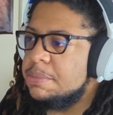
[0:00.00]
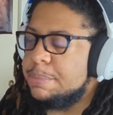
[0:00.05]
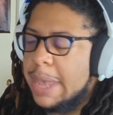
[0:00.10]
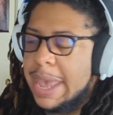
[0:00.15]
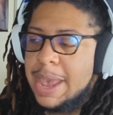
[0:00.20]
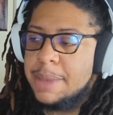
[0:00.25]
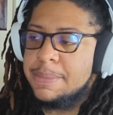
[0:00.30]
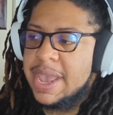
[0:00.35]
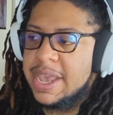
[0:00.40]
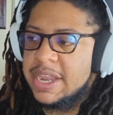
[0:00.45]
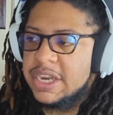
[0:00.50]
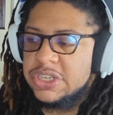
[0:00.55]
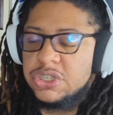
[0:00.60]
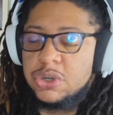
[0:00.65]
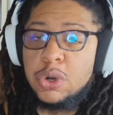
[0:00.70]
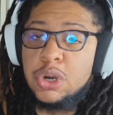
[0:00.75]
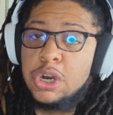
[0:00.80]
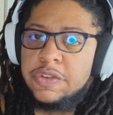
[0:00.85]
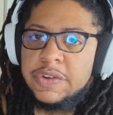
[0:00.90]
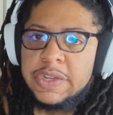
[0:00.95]
Batman and
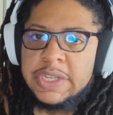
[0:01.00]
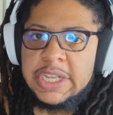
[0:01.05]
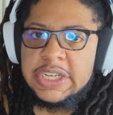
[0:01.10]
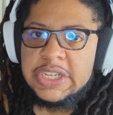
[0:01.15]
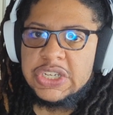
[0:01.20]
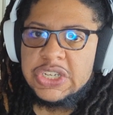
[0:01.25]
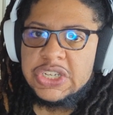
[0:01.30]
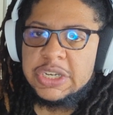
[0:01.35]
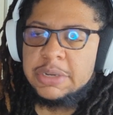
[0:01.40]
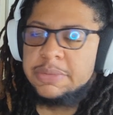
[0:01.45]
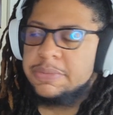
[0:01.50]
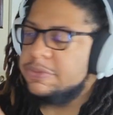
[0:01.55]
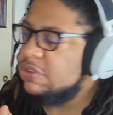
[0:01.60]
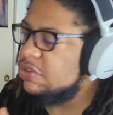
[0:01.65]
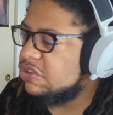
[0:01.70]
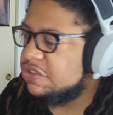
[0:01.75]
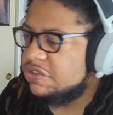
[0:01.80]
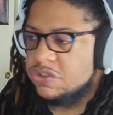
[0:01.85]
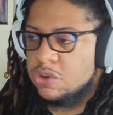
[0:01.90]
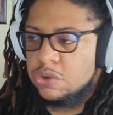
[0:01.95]
Joker relationship,
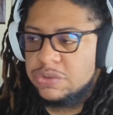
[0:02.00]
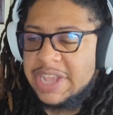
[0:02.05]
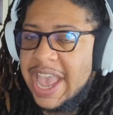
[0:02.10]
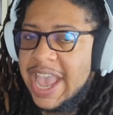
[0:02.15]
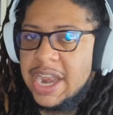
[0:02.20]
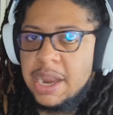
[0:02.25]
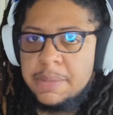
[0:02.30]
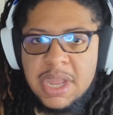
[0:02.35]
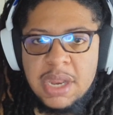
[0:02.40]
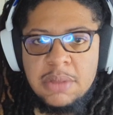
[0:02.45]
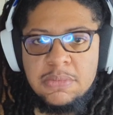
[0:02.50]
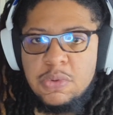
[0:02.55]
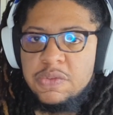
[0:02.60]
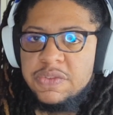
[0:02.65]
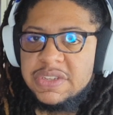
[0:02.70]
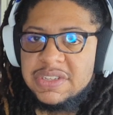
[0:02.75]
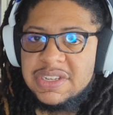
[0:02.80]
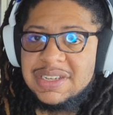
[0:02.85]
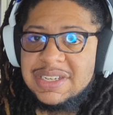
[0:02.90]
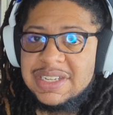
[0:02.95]
those animated
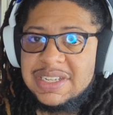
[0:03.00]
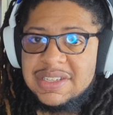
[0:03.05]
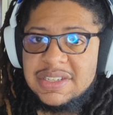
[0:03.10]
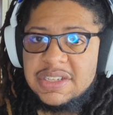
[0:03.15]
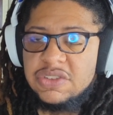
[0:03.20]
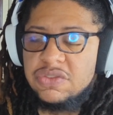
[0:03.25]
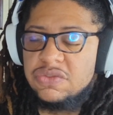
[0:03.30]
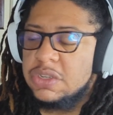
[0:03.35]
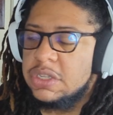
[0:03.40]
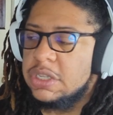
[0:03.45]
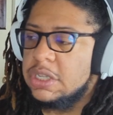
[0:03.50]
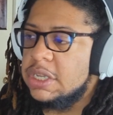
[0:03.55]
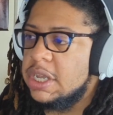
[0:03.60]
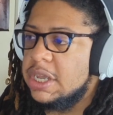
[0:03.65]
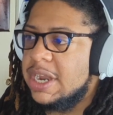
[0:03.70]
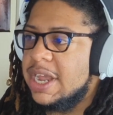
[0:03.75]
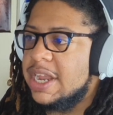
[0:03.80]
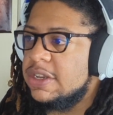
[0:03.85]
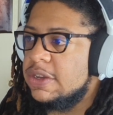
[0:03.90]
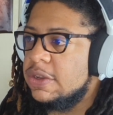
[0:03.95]
movies that DC's really
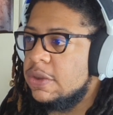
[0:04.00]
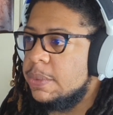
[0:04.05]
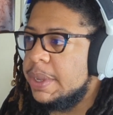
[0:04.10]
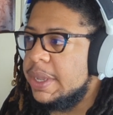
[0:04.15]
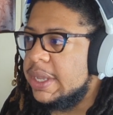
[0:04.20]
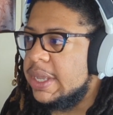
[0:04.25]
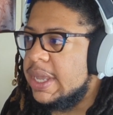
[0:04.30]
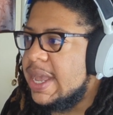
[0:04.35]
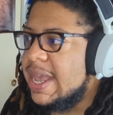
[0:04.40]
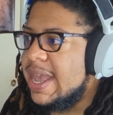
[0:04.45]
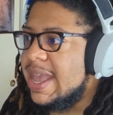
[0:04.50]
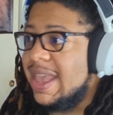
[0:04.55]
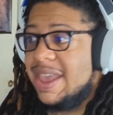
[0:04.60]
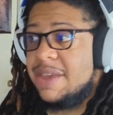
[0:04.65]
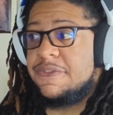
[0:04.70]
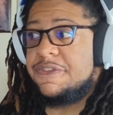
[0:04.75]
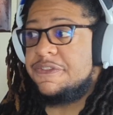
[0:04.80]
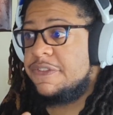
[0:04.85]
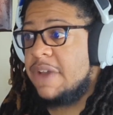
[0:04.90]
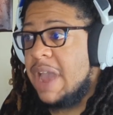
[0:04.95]
good at doing,
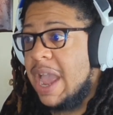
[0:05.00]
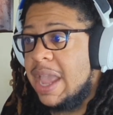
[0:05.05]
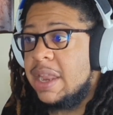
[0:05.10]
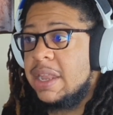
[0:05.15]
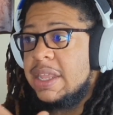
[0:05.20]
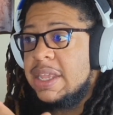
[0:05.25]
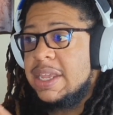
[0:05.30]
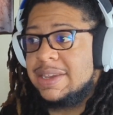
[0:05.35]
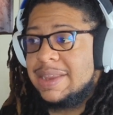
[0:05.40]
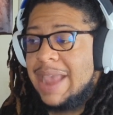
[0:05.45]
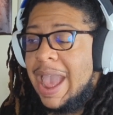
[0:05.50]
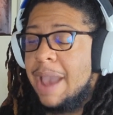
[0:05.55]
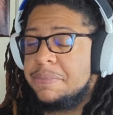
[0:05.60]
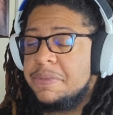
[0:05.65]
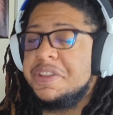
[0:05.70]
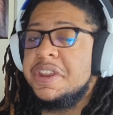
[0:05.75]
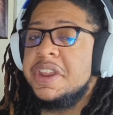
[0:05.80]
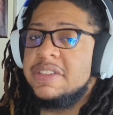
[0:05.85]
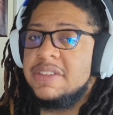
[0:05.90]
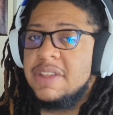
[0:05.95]
and finally
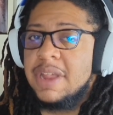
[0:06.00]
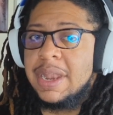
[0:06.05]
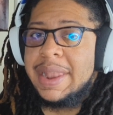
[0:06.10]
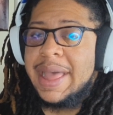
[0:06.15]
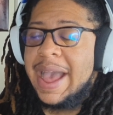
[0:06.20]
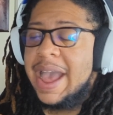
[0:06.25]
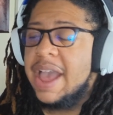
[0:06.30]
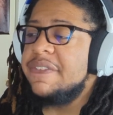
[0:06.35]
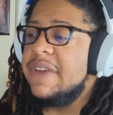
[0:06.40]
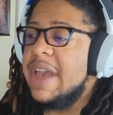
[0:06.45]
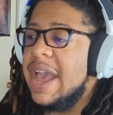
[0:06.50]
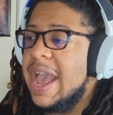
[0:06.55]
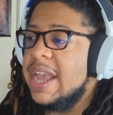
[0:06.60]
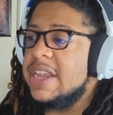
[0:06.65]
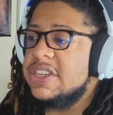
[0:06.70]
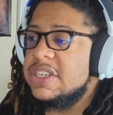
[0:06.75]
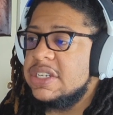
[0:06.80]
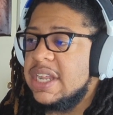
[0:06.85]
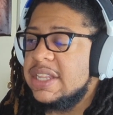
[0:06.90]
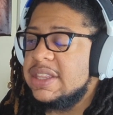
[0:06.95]
adapting it to live
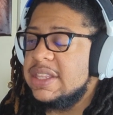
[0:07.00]
action.